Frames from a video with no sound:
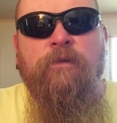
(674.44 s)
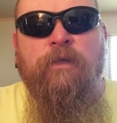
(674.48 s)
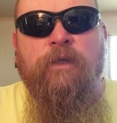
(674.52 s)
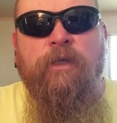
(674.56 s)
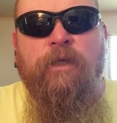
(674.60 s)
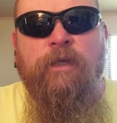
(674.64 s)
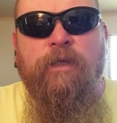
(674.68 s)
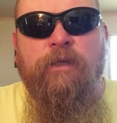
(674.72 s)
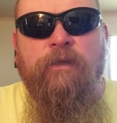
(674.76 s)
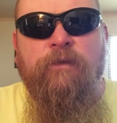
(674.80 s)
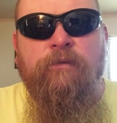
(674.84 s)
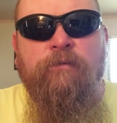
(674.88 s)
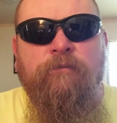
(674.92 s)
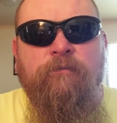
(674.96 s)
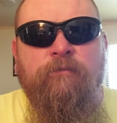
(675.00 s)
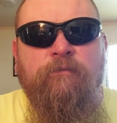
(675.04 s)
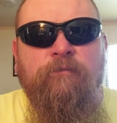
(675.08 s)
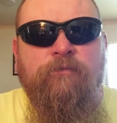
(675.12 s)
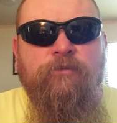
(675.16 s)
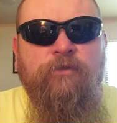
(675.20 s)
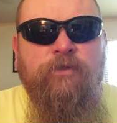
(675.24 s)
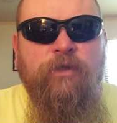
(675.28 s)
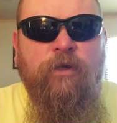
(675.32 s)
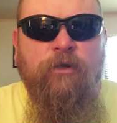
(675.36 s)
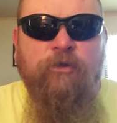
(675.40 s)
and
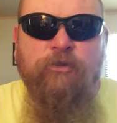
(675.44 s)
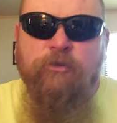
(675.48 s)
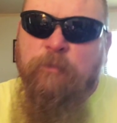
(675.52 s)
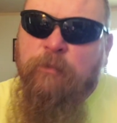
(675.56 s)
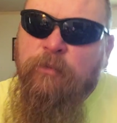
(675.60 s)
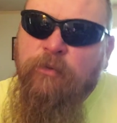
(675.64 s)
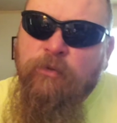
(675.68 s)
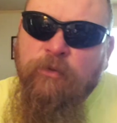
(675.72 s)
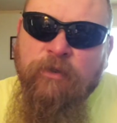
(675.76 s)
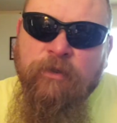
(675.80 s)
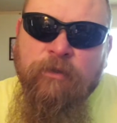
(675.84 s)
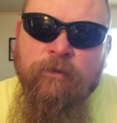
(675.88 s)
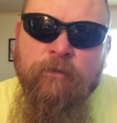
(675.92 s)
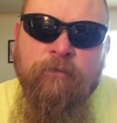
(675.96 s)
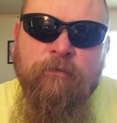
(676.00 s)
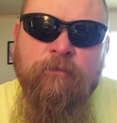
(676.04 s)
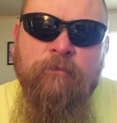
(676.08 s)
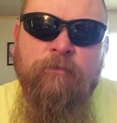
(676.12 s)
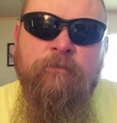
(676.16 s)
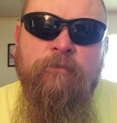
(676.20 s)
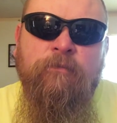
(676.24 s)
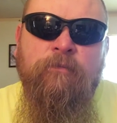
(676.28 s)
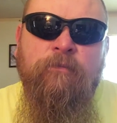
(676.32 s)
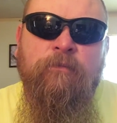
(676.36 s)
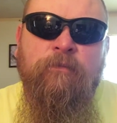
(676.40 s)
zero spook it,
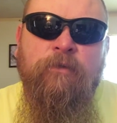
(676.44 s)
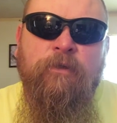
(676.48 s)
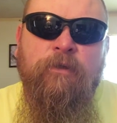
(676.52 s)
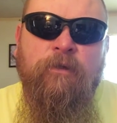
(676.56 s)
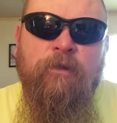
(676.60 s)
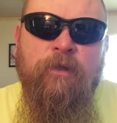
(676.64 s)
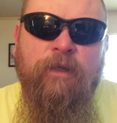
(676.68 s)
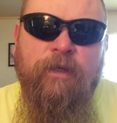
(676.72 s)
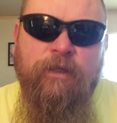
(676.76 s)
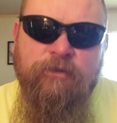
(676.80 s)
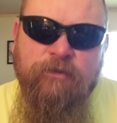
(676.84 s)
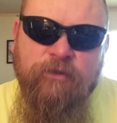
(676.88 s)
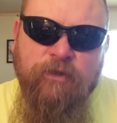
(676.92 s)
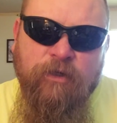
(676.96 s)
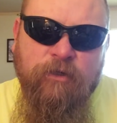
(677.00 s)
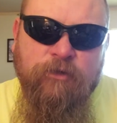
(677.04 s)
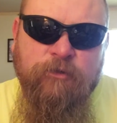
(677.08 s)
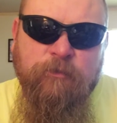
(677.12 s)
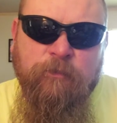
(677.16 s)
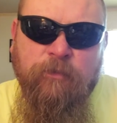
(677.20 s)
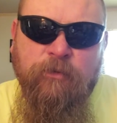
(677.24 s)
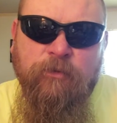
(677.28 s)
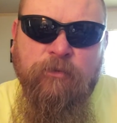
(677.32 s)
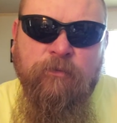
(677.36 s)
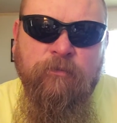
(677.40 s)
you know, like a zero
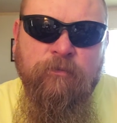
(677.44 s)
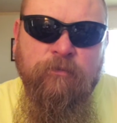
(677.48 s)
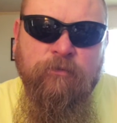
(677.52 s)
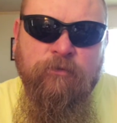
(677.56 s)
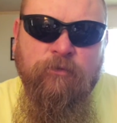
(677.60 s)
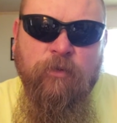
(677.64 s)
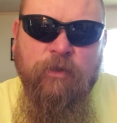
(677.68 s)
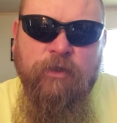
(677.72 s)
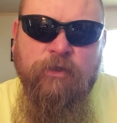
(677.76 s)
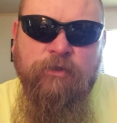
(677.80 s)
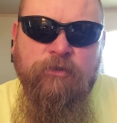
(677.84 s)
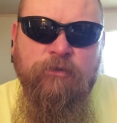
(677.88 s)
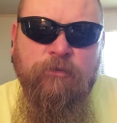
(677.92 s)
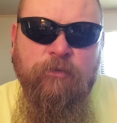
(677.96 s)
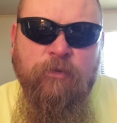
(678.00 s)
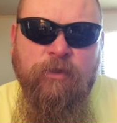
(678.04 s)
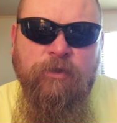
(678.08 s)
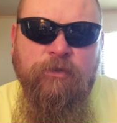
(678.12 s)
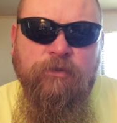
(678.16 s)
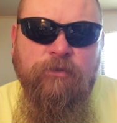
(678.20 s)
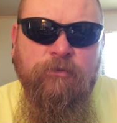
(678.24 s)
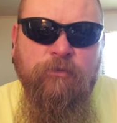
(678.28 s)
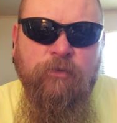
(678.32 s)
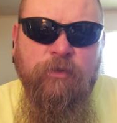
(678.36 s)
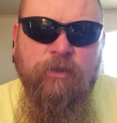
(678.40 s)
spook, twitch,
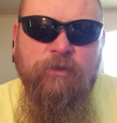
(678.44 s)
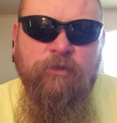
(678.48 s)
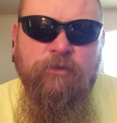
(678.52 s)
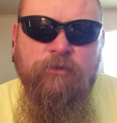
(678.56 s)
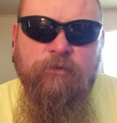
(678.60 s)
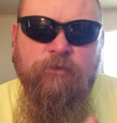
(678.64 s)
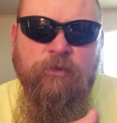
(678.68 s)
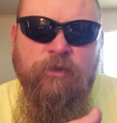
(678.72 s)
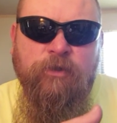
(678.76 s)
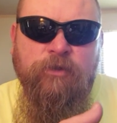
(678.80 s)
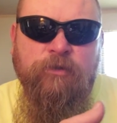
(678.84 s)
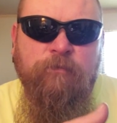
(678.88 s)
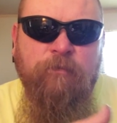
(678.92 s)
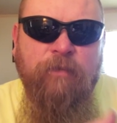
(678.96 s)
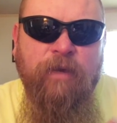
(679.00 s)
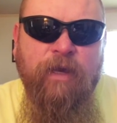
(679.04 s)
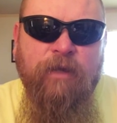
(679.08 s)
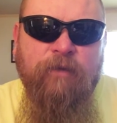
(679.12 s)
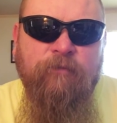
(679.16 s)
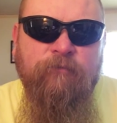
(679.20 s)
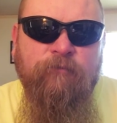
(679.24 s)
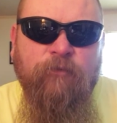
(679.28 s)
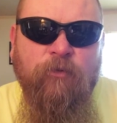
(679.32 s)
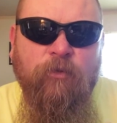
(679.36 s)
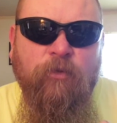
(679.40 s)
twitch, twitch, twitch,
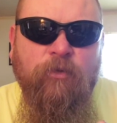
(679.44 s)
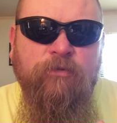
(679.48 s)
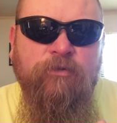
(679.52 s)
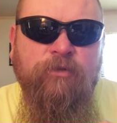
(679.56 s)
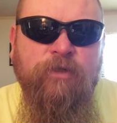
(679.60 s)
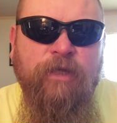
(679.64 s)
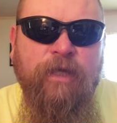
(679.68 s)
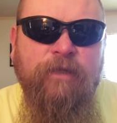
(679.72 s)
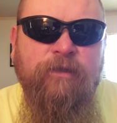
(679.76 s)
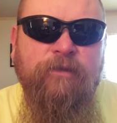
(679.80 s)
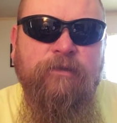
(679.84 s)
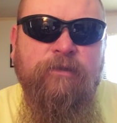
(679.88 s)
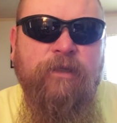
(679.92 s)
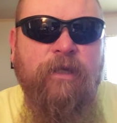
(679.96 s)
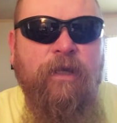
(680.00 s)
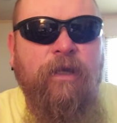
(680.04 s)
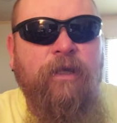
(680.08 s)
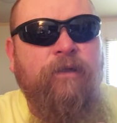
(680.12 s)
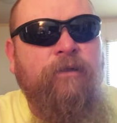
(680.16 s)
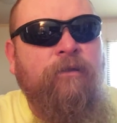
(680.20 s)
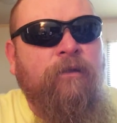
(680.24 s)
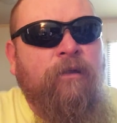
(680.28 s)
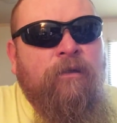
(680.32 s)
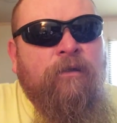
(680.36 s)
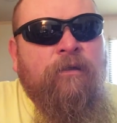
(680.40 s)
back and forth, side to
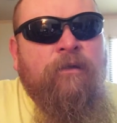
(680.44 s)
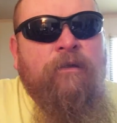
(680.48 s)
side.